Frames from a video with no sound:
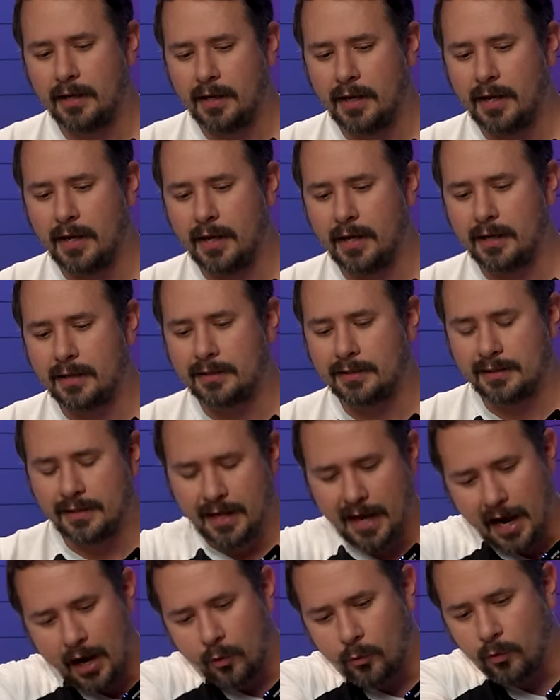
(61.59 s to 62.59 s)
And
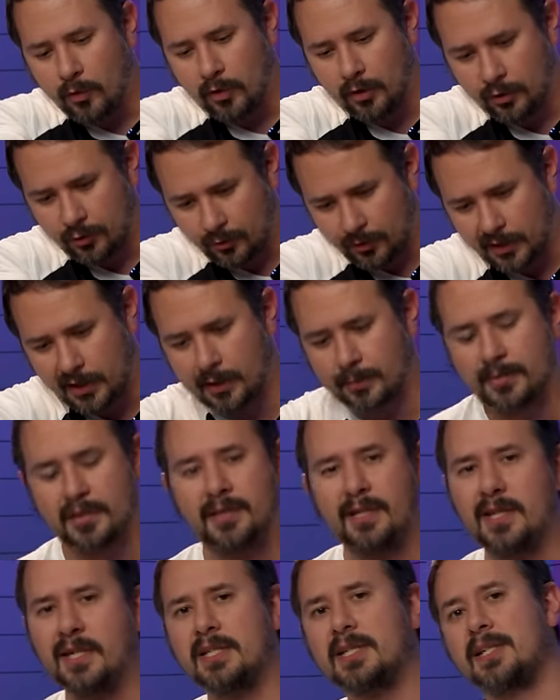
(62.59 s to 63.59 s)
now we come to
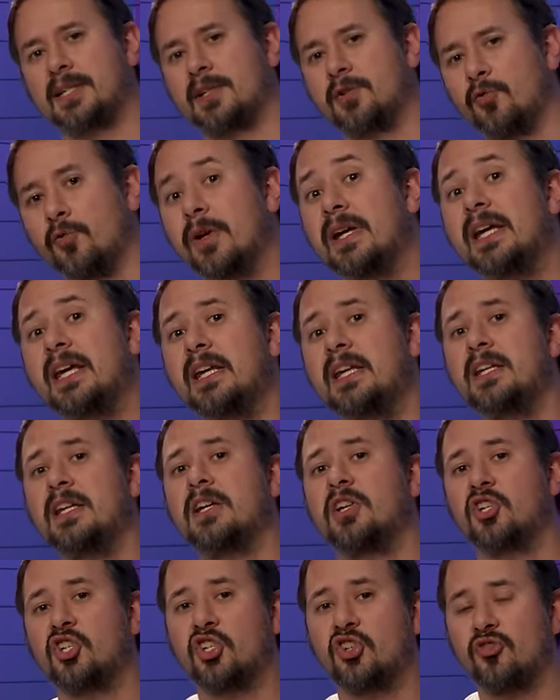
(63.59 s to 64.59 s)
this Green
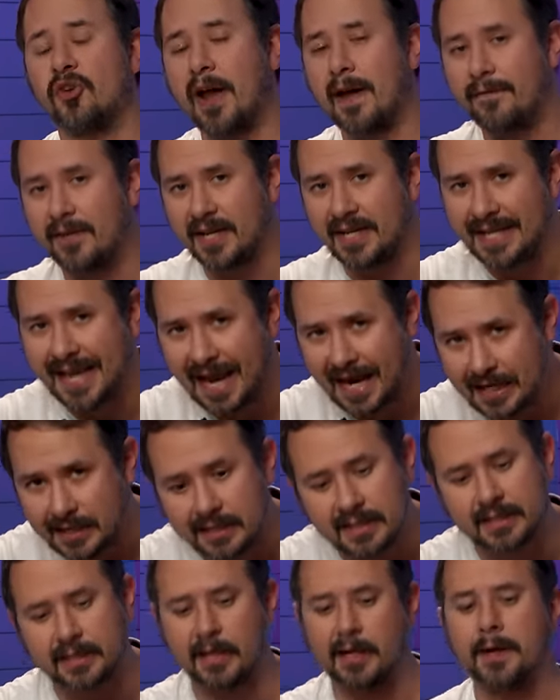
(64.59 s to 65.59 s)

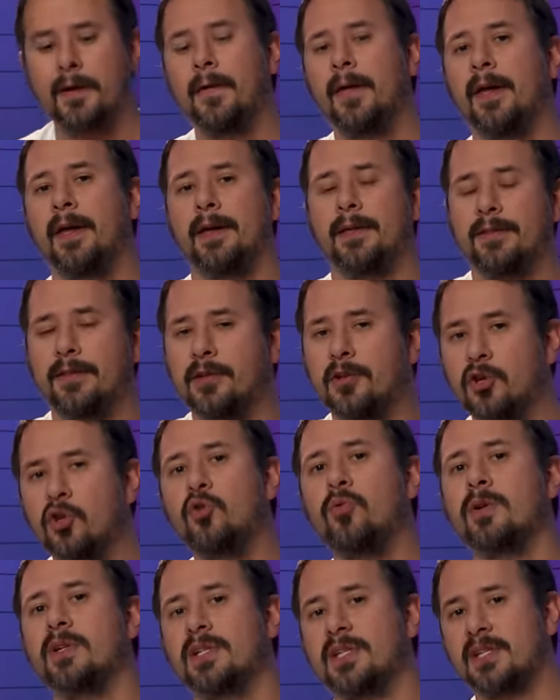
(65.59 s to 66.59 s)
Stravaganza, the
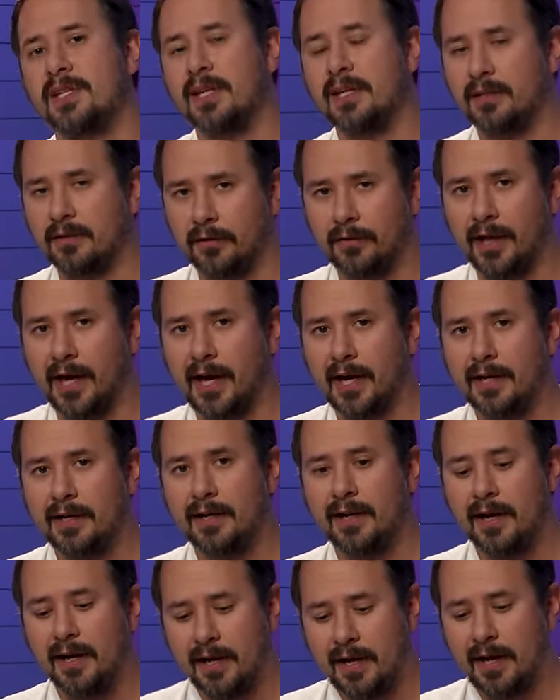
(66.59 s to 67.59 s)
newest in the
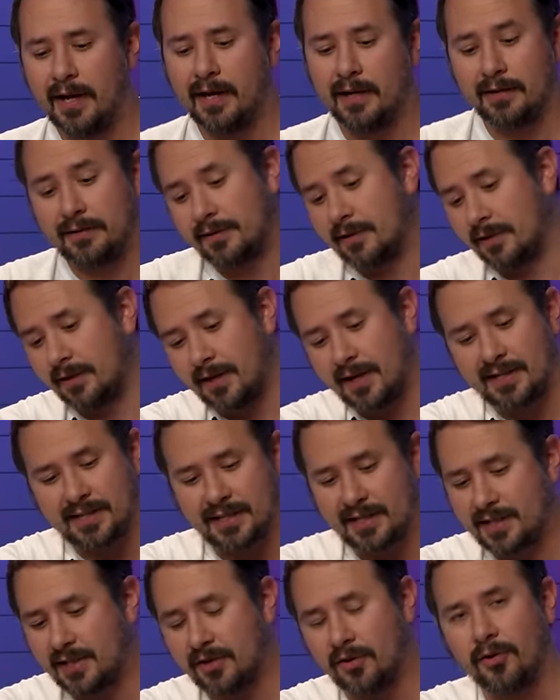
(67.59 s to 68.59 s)
line. And uh, as
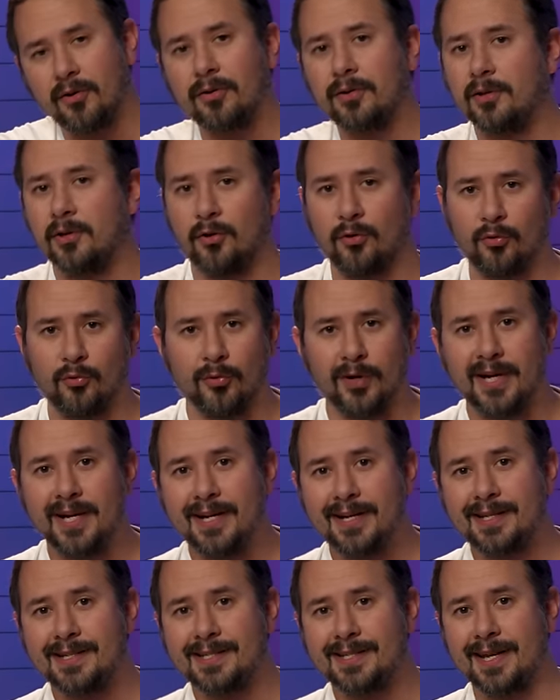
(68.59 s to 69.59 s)
I said earlier,
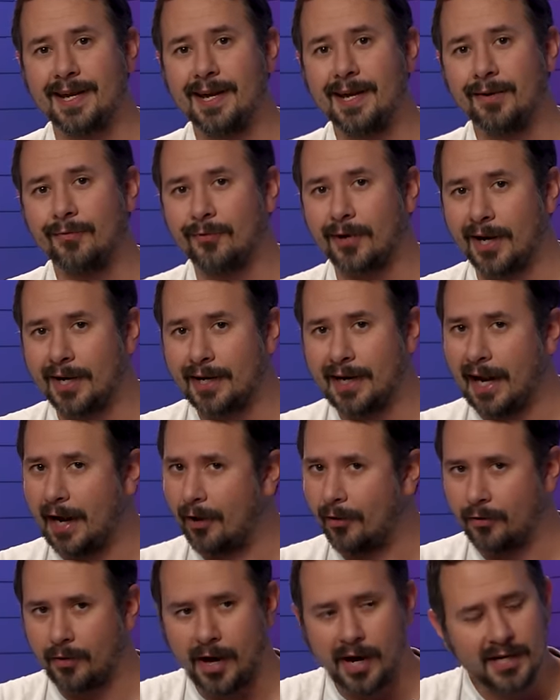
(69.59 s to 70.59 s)
green is in right
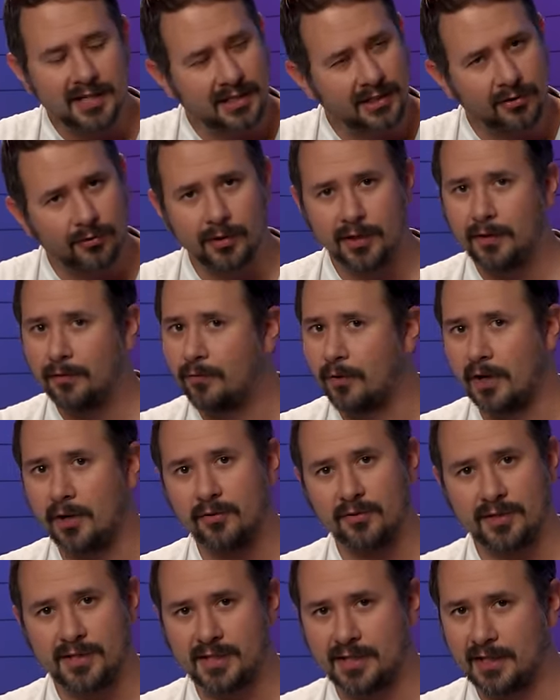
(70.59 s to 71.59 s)
now. Lots of green
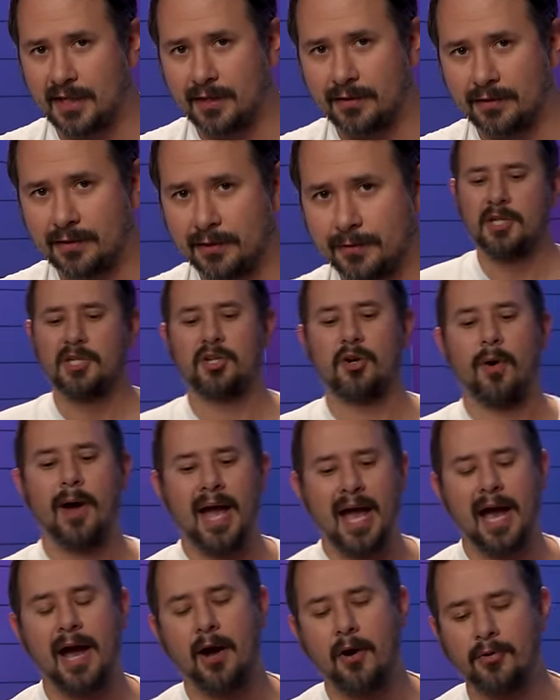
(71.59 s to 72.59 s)
fragrances out there. So
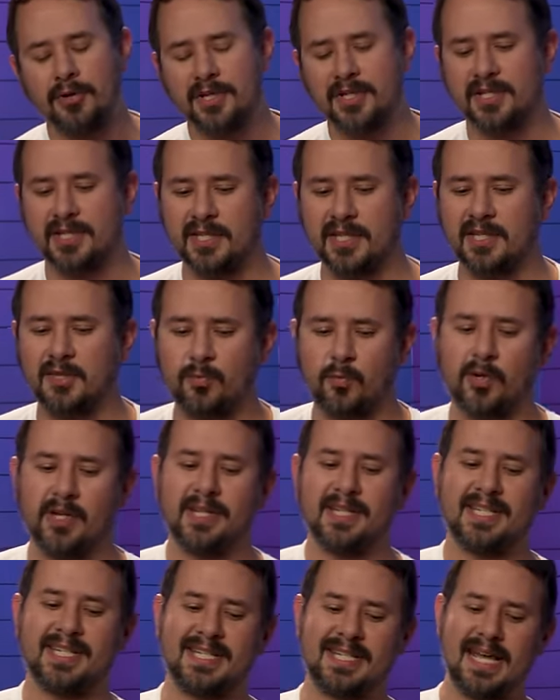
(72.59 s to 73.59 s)
how does this
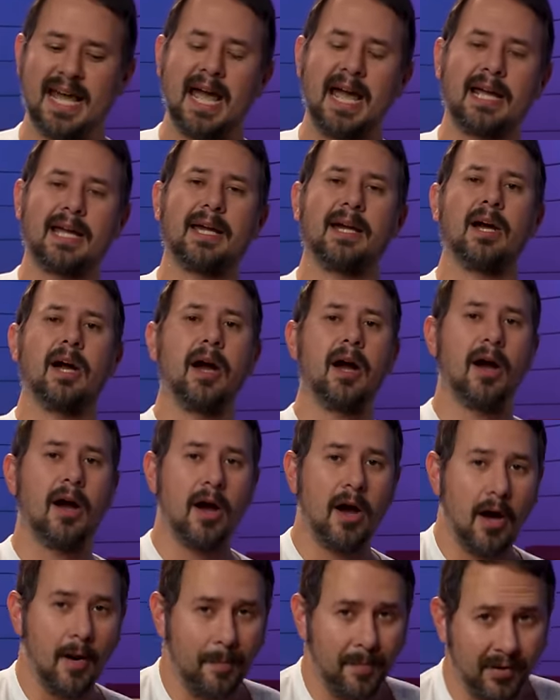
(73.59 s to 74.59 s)
one stack
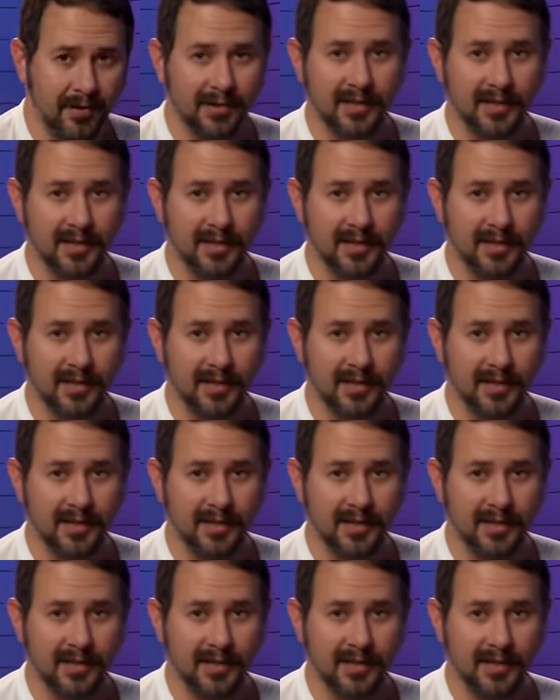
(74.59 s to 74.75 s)
up?